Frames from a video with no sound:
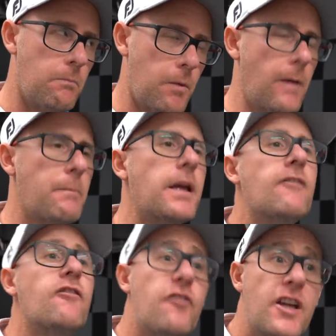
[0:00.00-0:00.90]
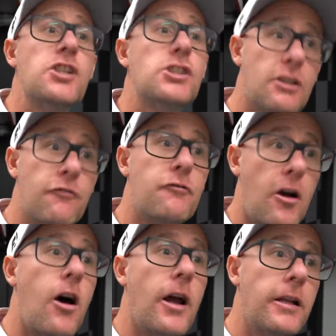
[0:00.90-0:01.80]
like bigger fish to
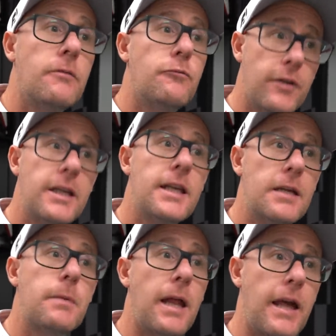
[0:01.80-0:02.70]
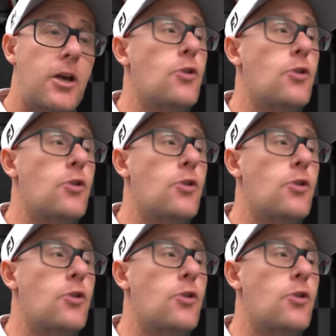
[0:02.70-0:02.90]
fry than yeah. thinking about that.